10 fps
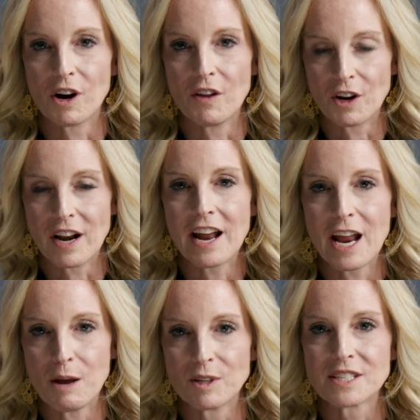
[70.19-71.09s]
and they're not
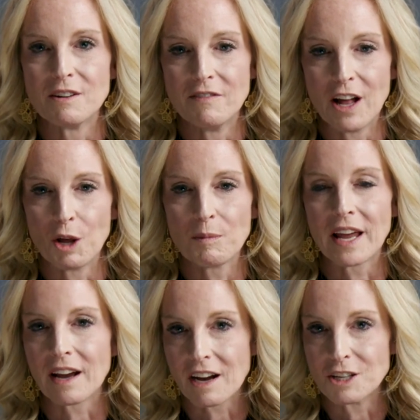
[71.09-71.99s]
able to develop
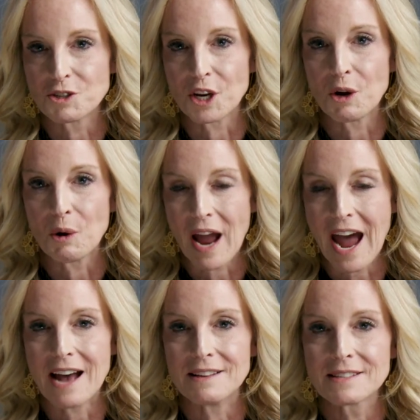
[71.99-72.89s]
like a country who
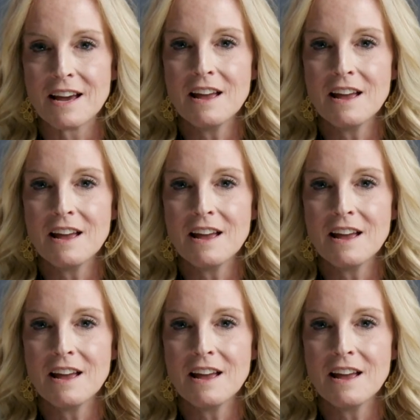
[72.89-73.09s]
has